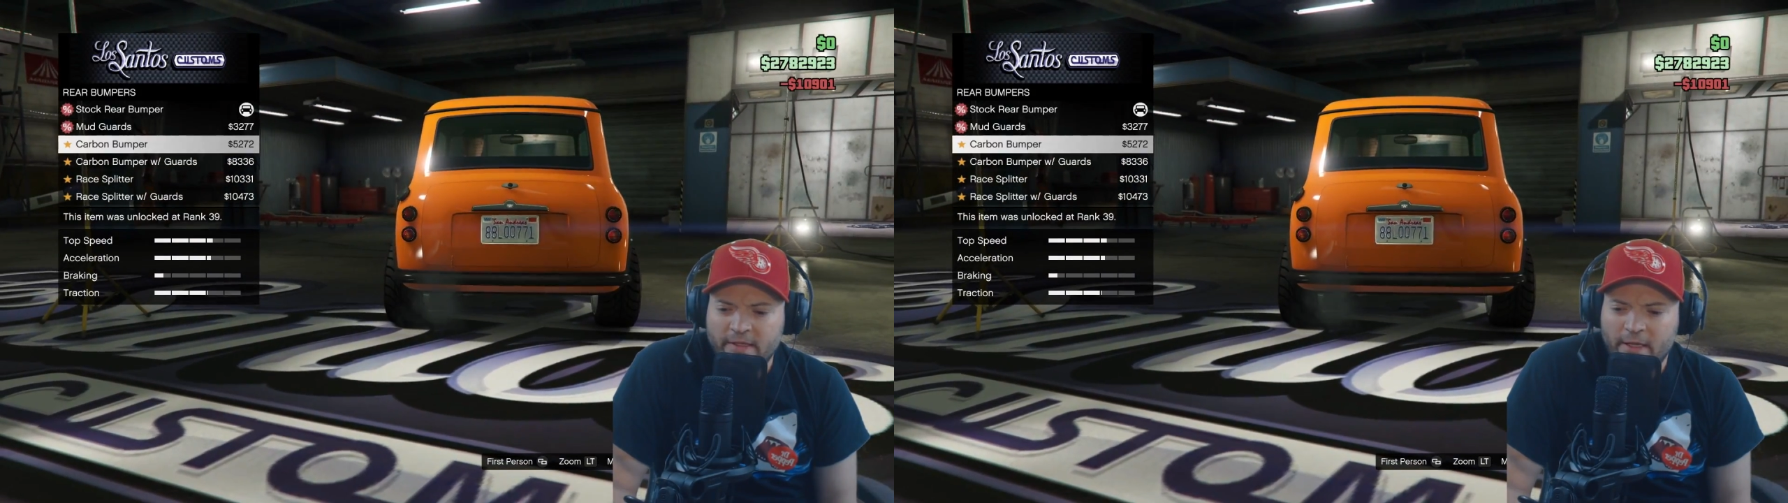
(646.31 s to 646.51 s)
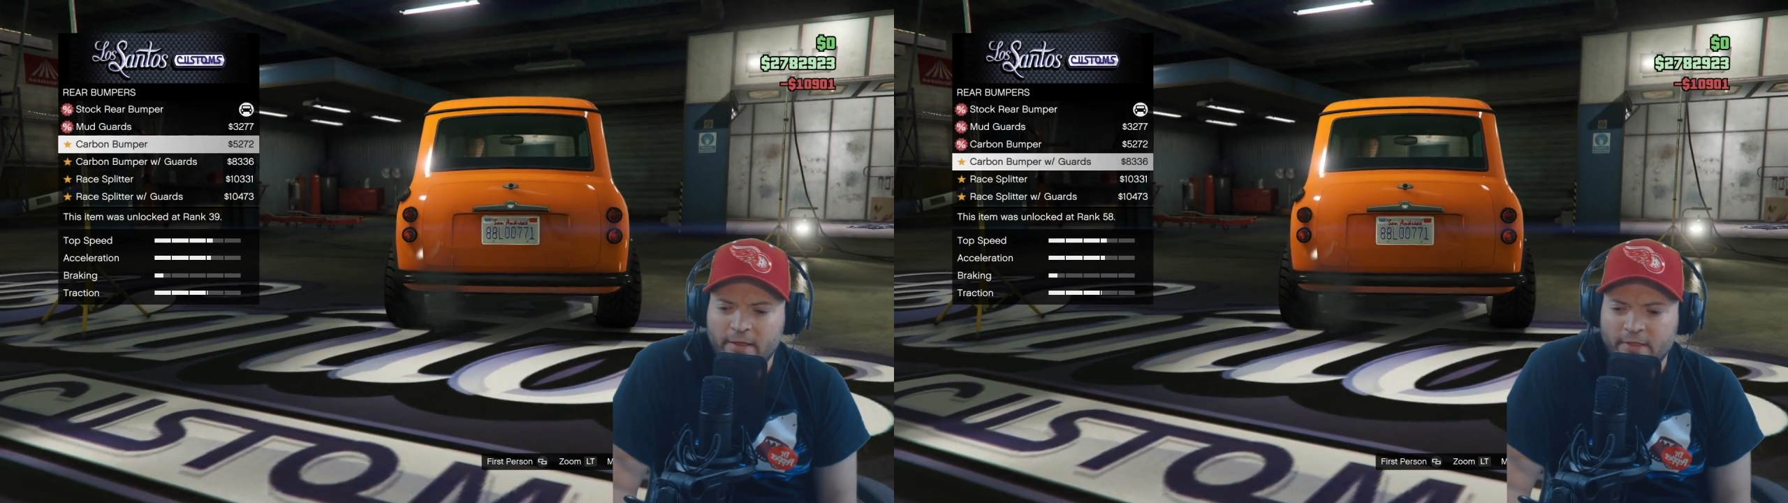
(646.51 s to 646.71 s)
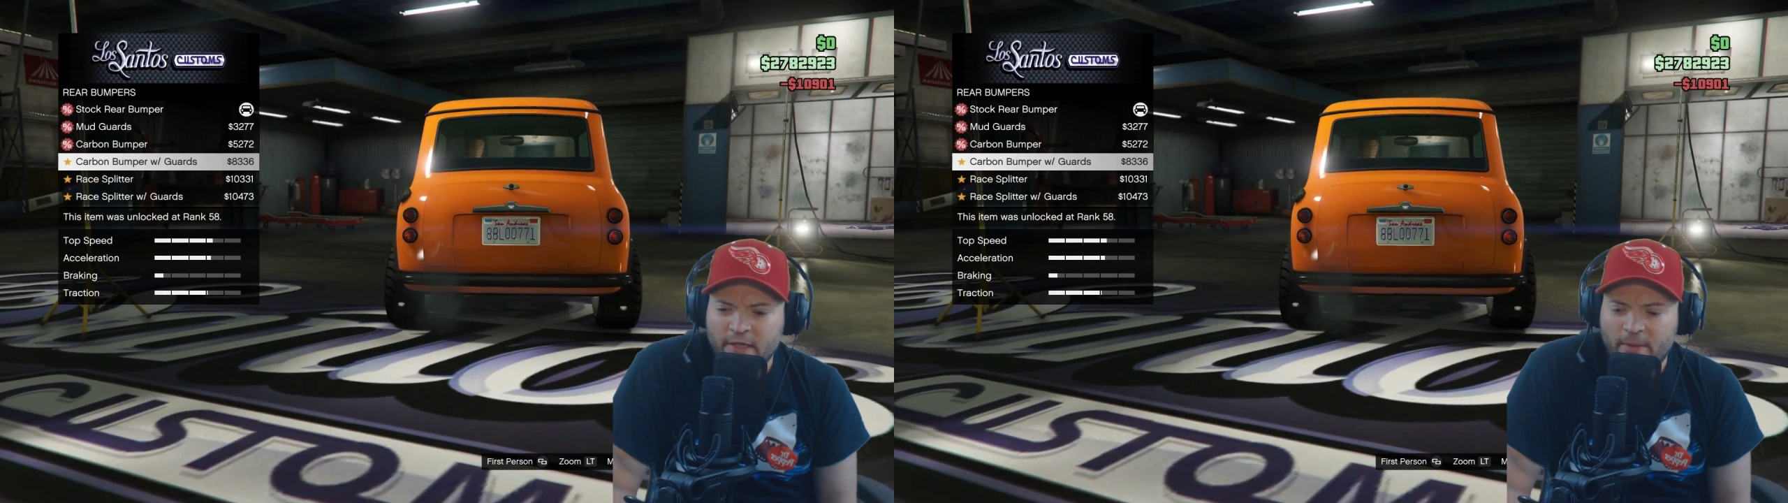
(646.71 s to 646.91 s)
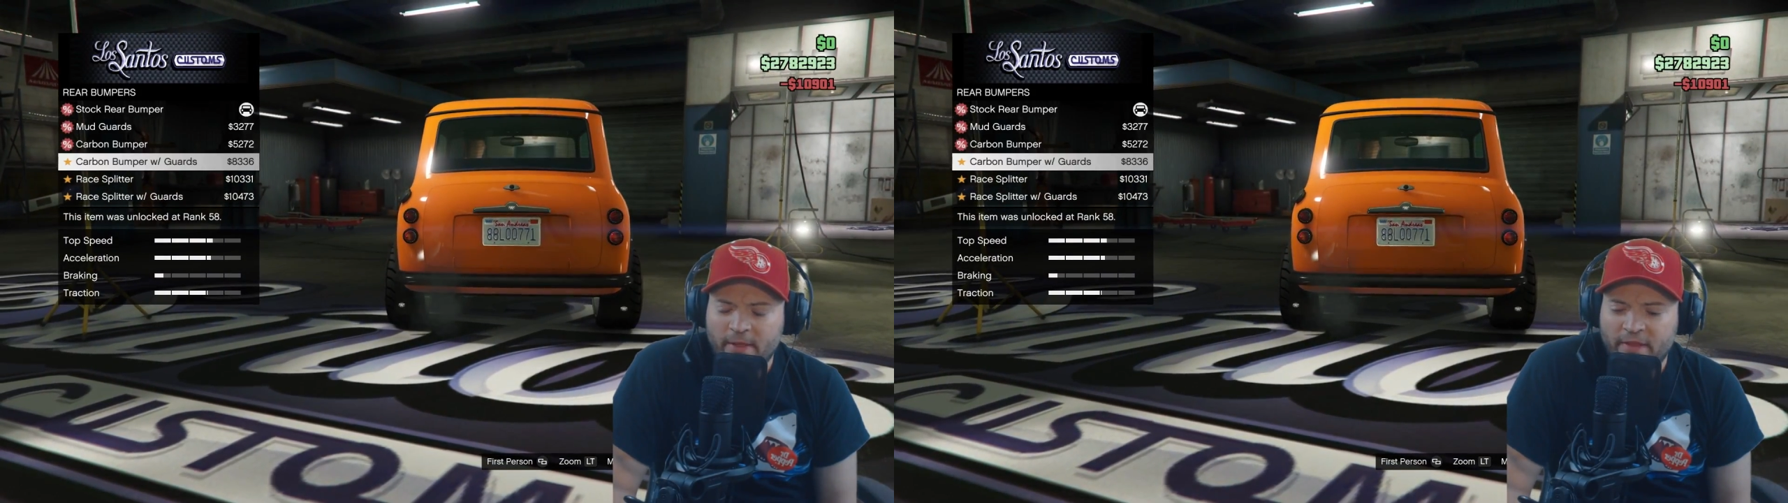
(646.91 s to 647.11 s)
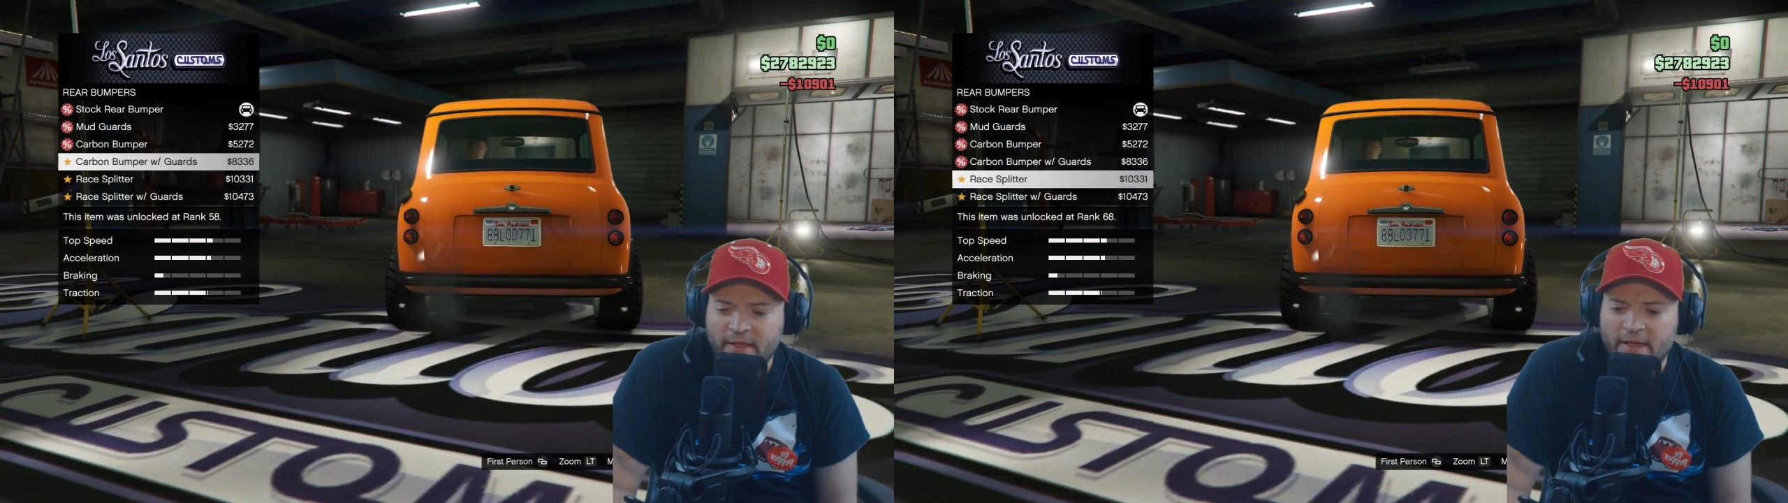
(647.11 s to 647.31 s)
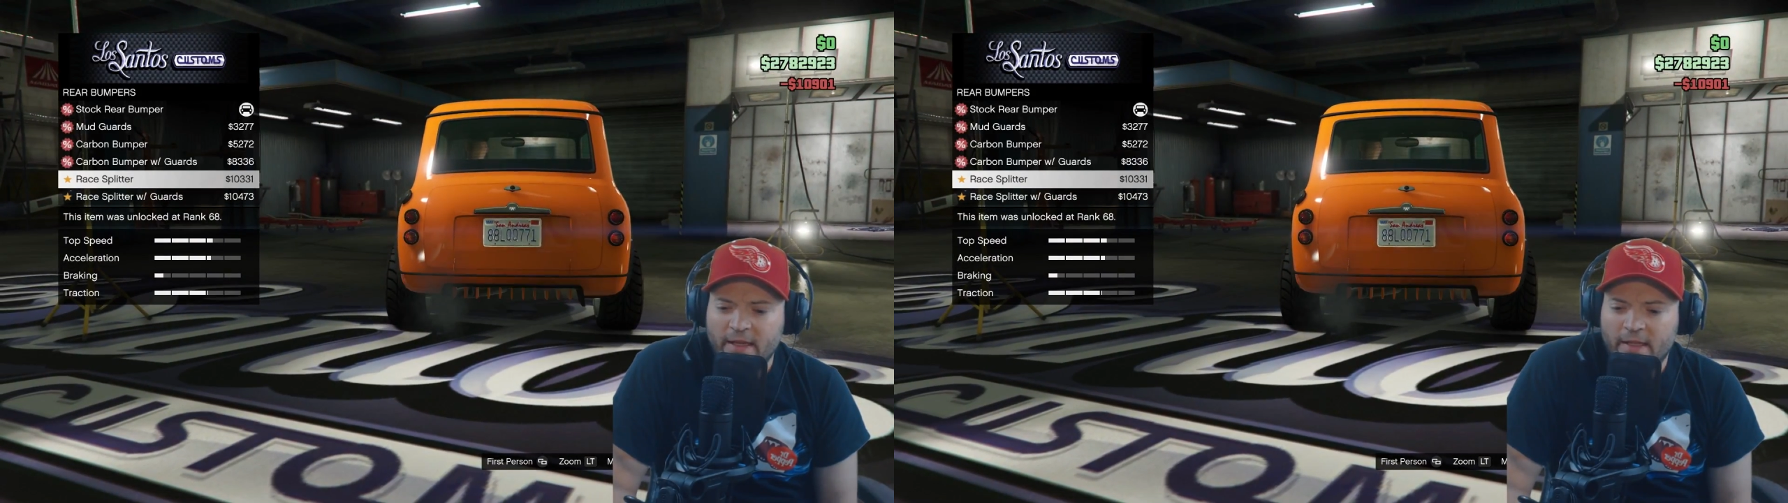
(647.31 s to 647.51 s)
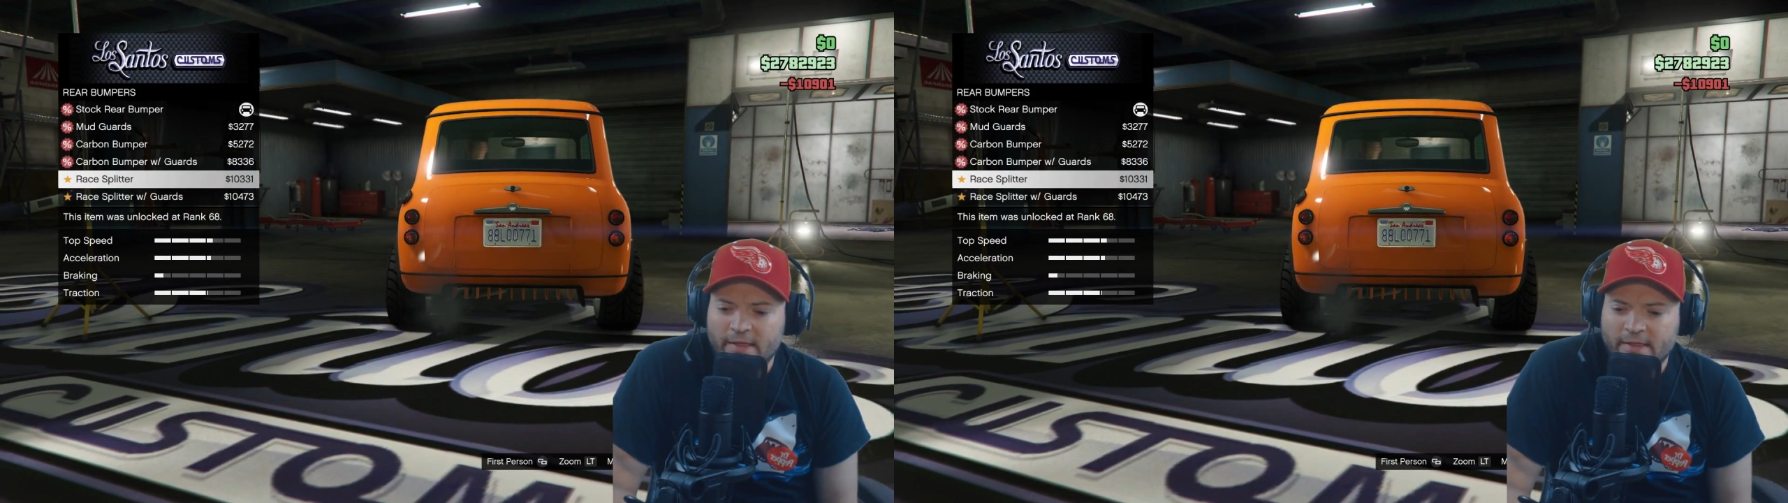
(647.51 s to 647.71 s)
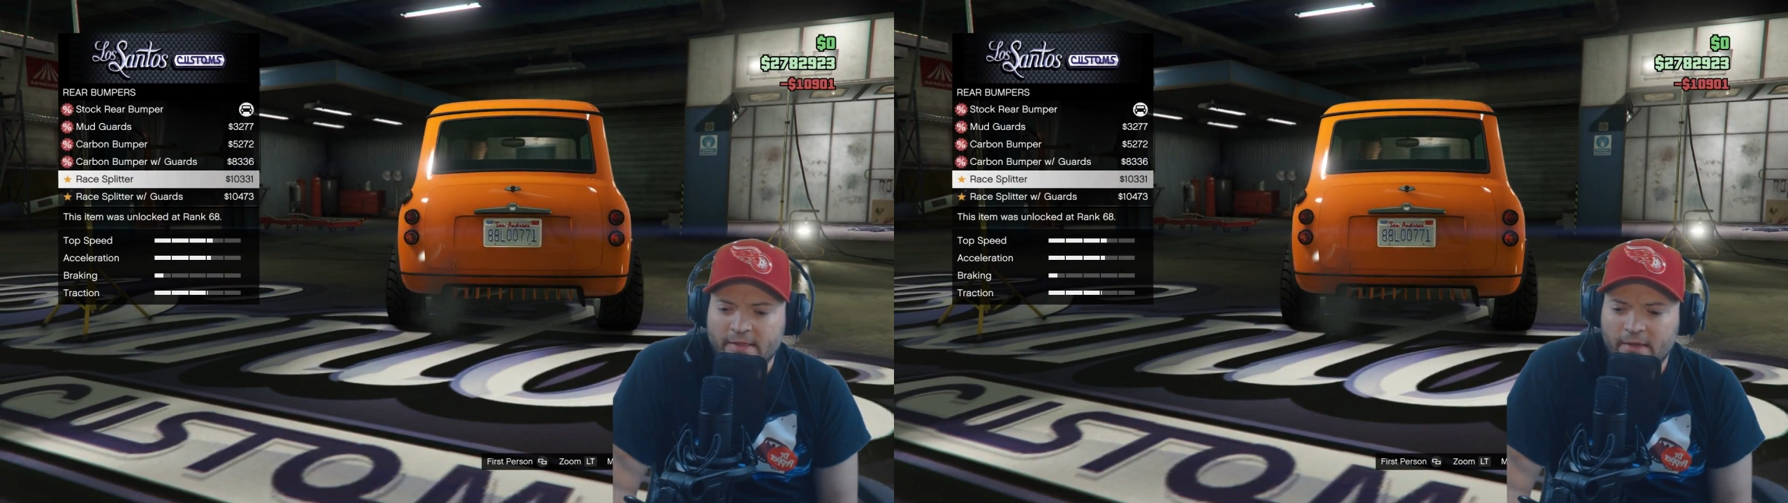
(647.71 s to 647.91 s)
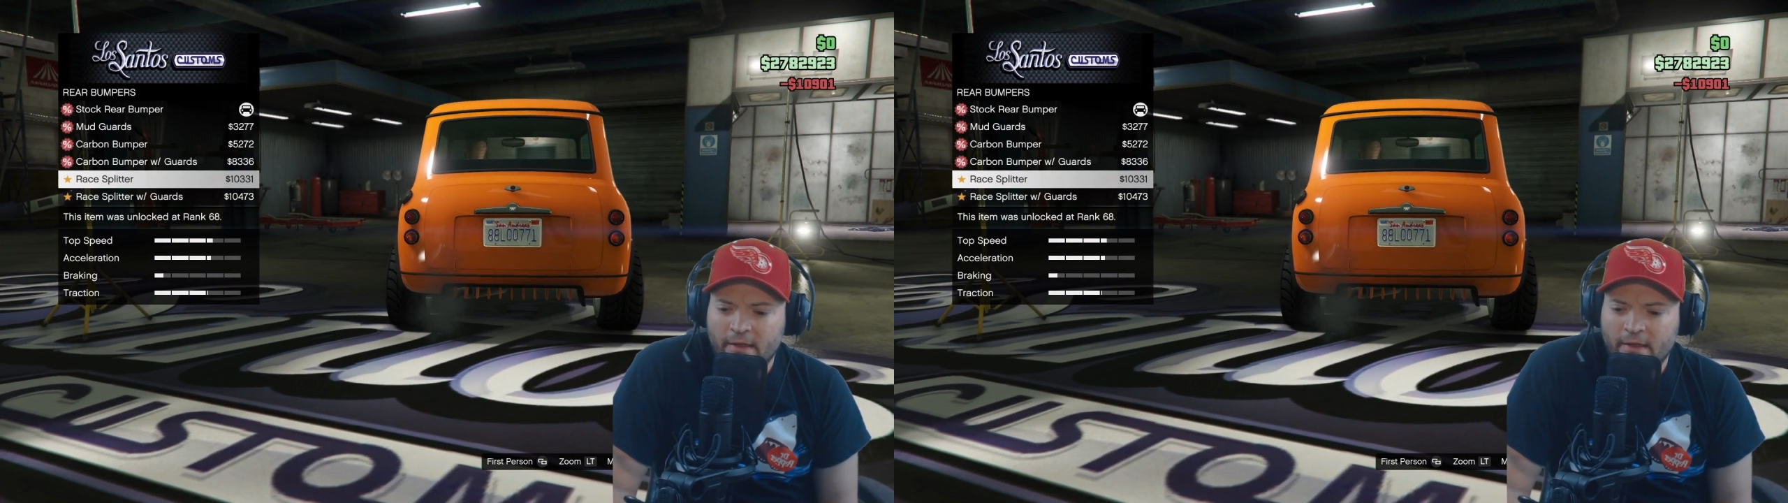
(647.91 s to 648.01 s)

Italian Job? I think he is.